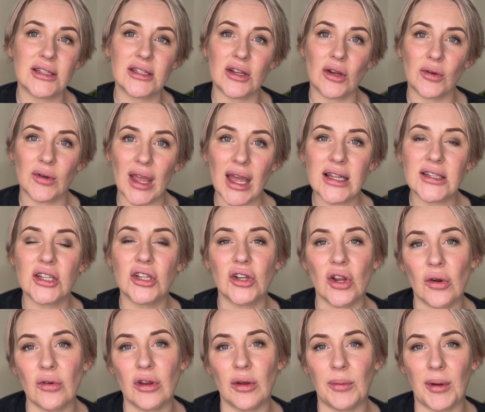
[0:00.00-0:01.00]
So get to
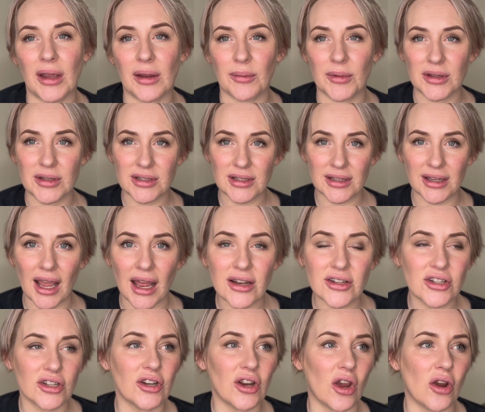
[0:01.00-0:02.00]
know your pigments, get
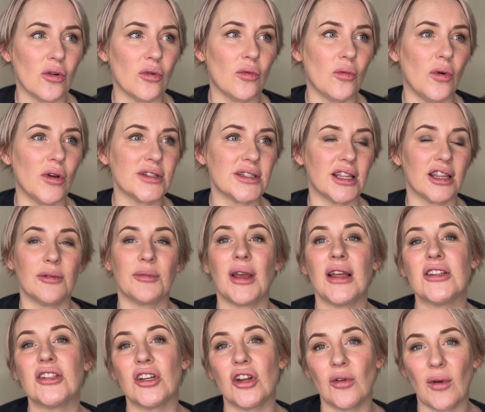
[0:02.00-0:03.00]
to know what's in them, get
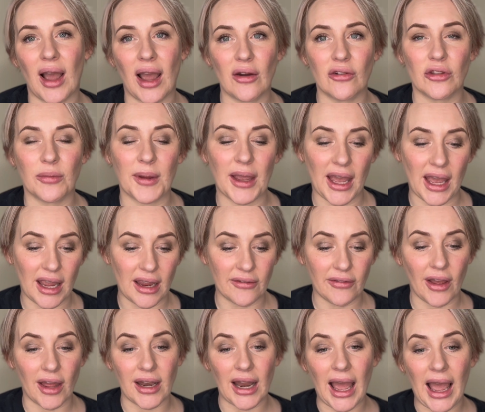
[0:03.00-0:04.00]
to know how they behave
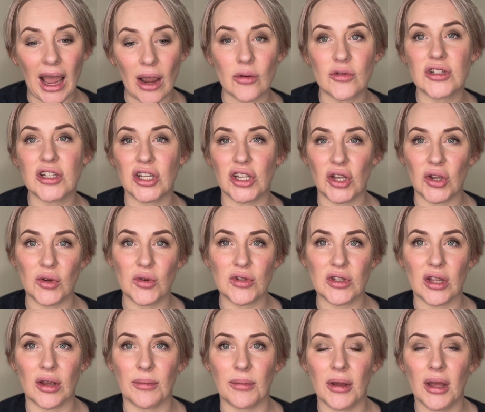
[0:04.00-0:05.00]
and how to use
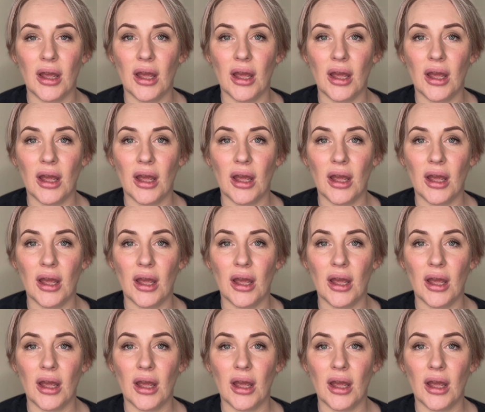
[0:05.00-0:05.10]
them,